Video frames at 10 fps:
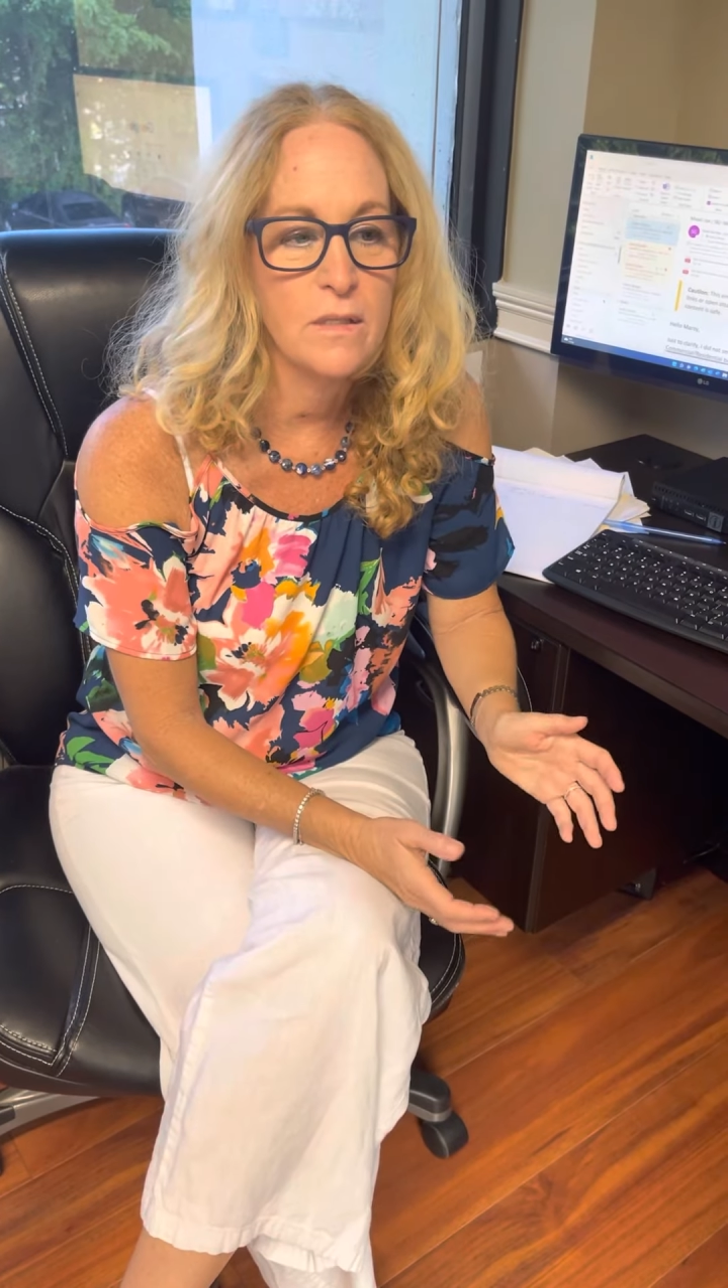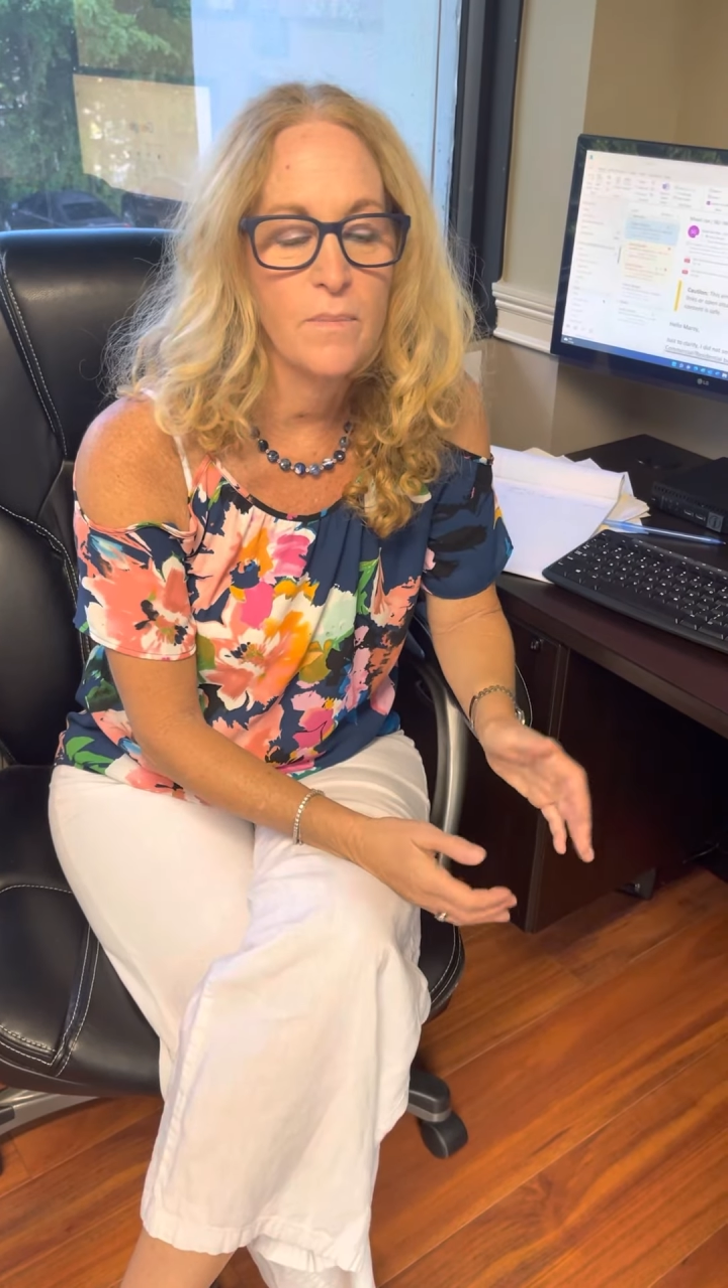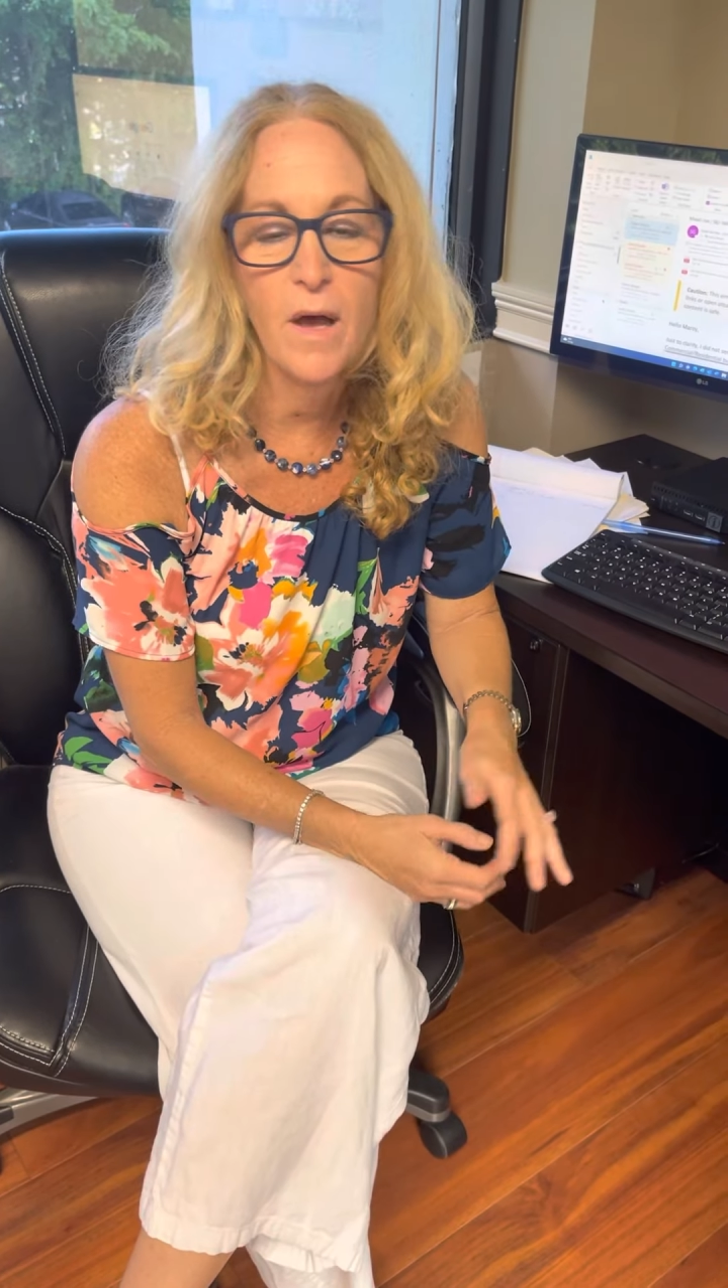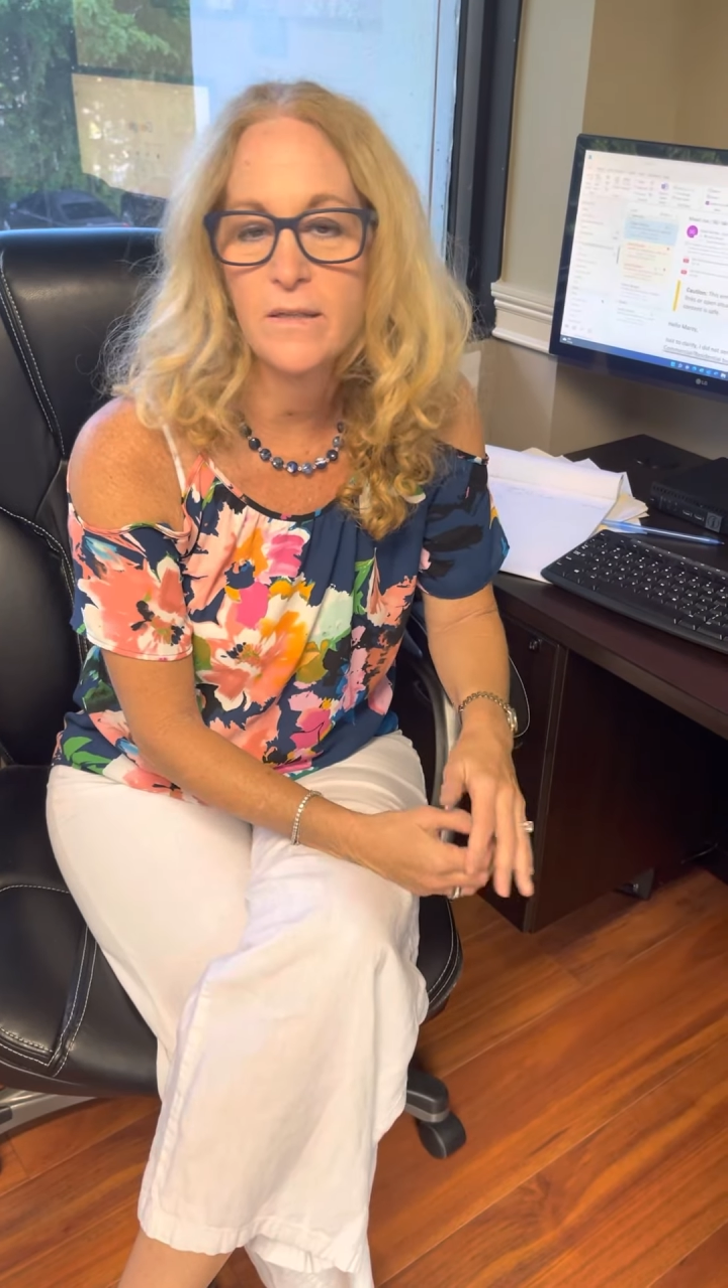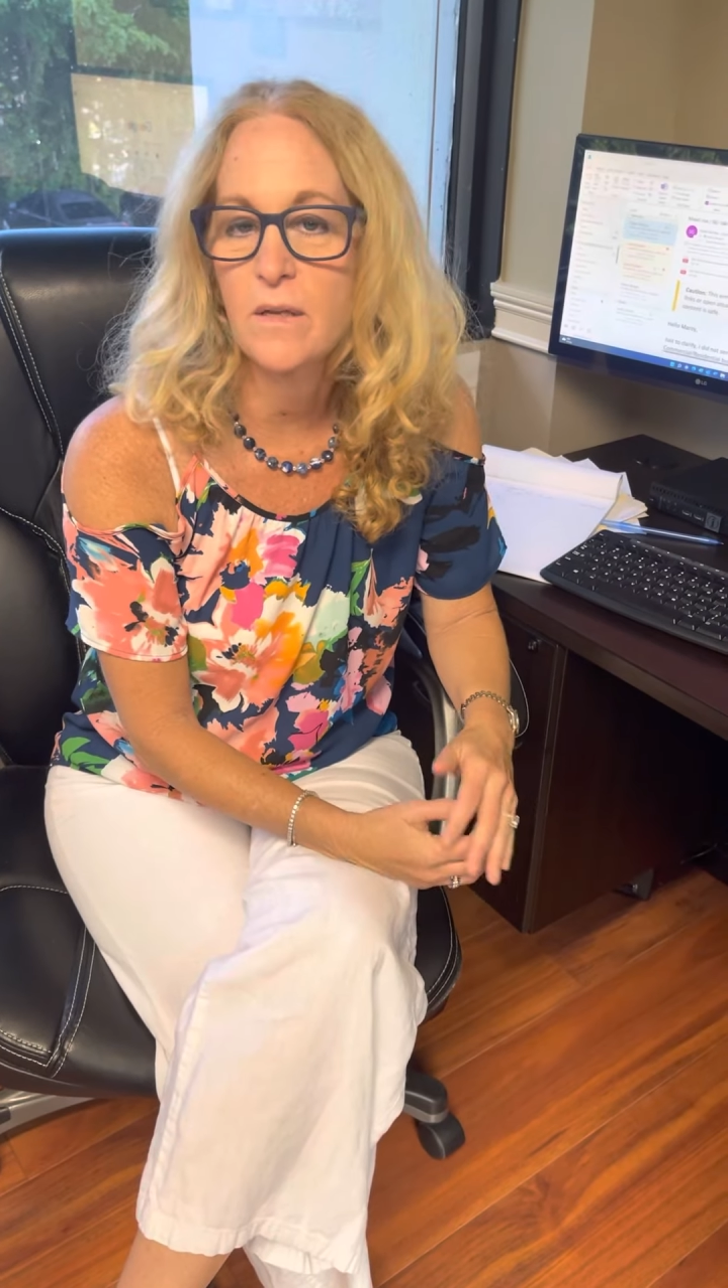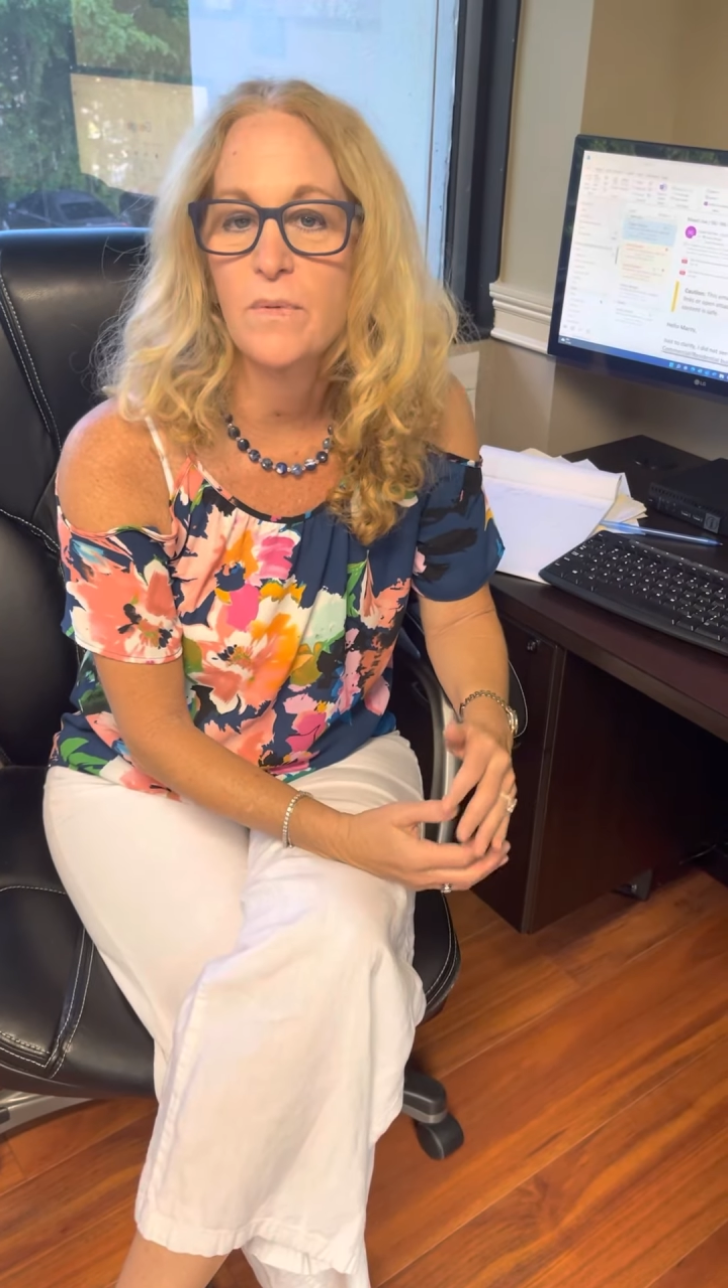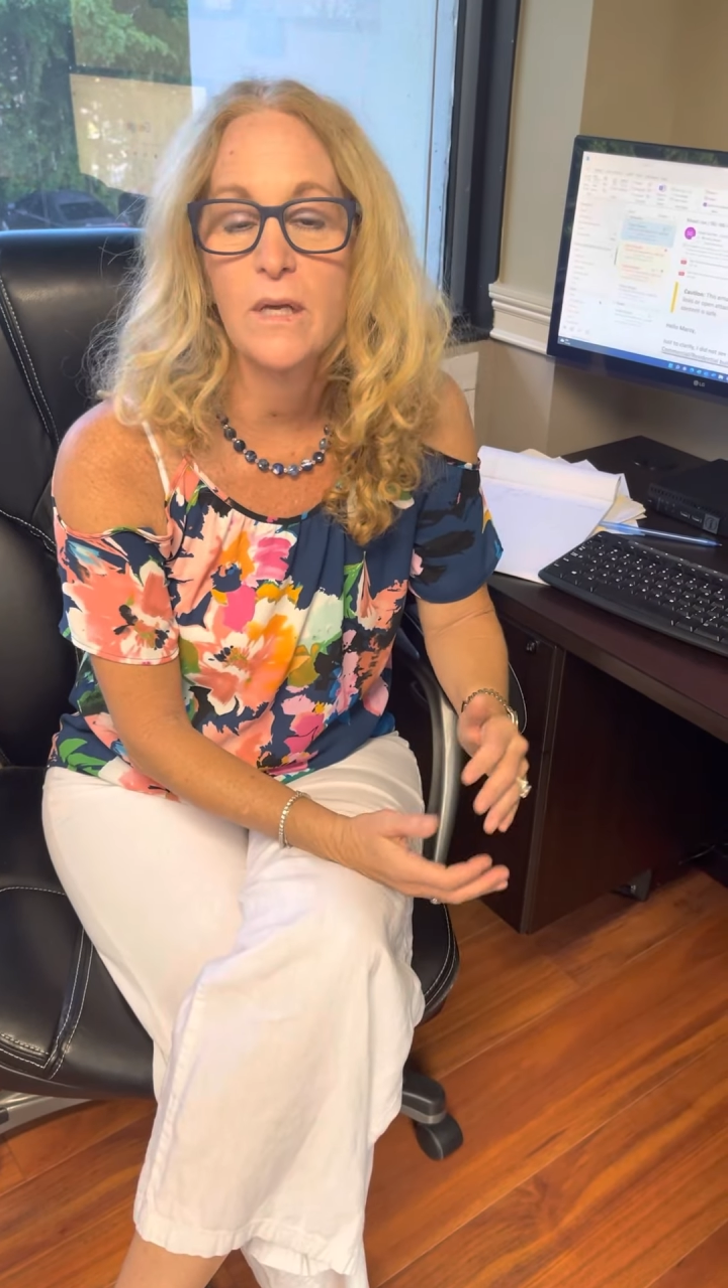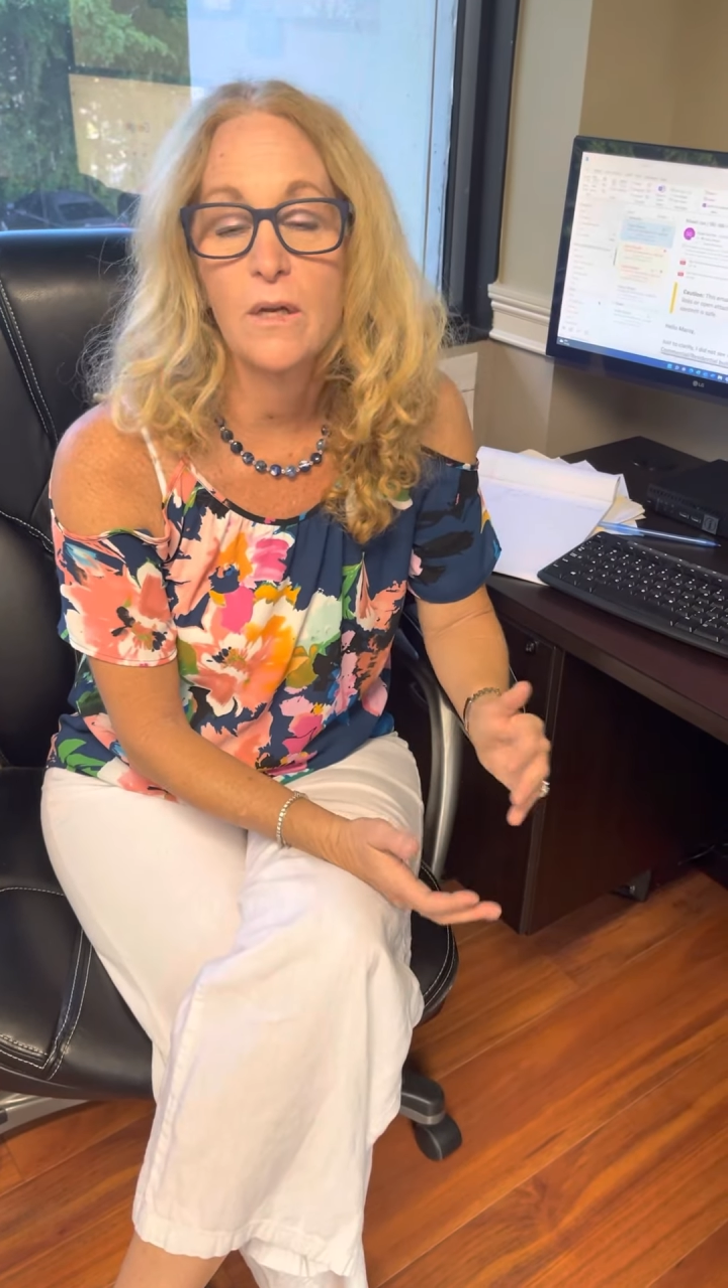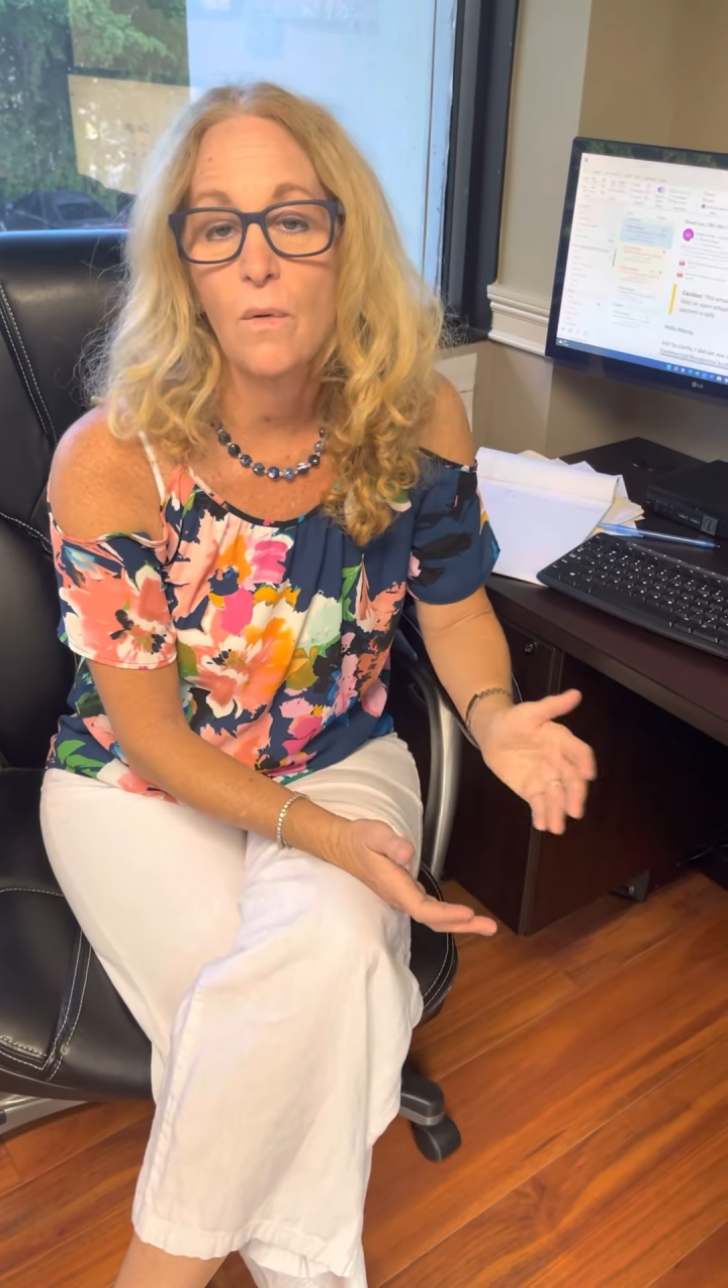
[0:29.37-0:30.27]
to buy something in